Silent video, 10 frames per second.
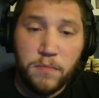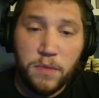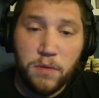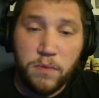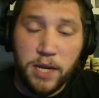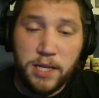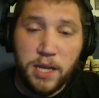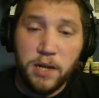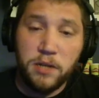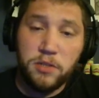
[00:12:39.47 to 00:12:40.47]
Right
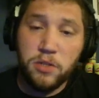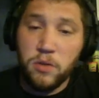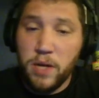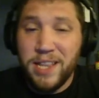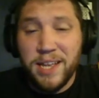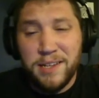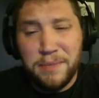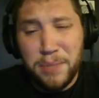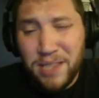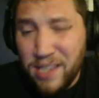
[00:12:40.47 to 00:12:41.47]
there. So, and that I
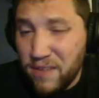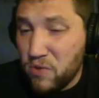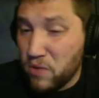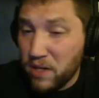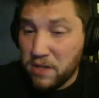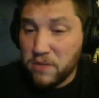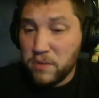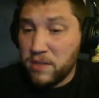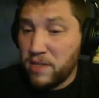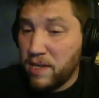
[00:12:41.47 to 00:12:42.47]
believe triggers
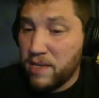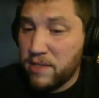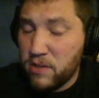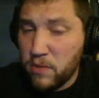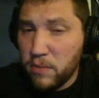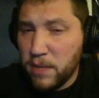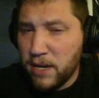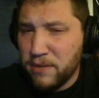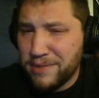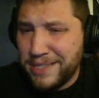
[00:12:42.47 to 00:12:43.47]
once he gets to
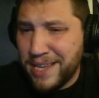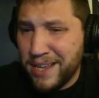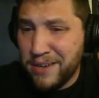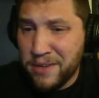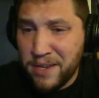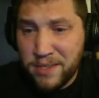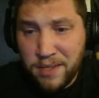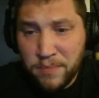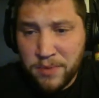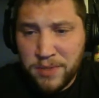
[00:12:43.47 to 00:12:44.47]
about 10 or
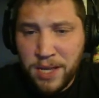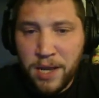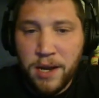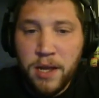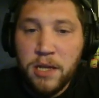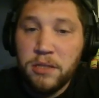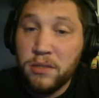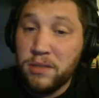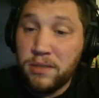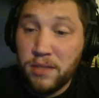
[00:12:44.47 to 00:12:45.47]
18%. So
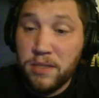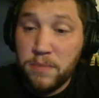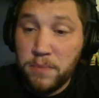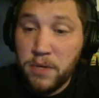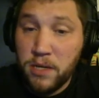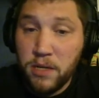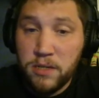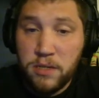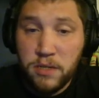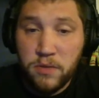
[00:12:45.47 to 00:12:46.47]
it's pretty
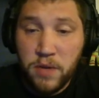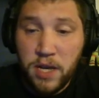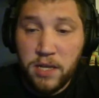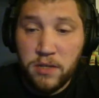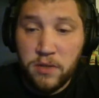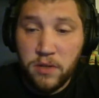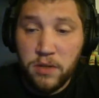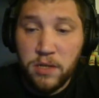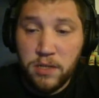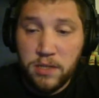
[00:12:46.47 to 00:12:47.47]
close to this range. So you're
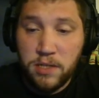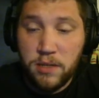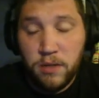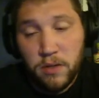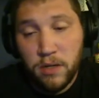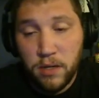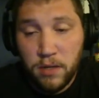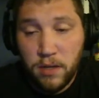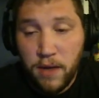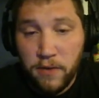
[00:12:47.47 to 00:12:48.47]
gonna
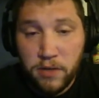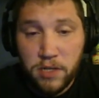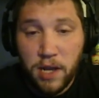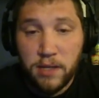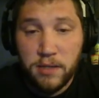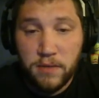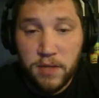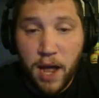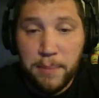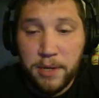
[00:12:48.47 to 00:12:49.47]
have a good chance of
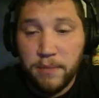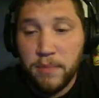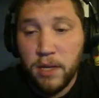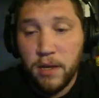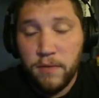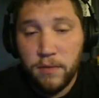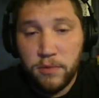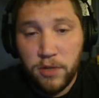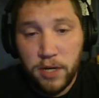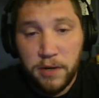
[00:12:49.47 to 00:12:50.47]
stopping him from
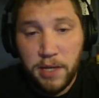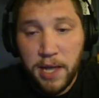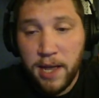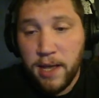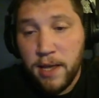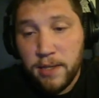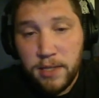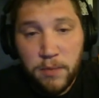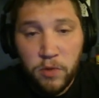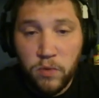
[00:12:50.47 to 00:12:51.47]
triggering that.
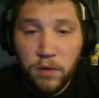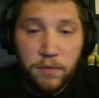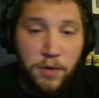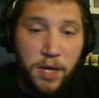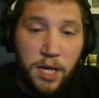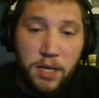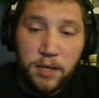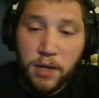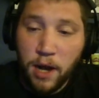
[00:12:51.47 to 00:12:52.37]
Same with Wolverine.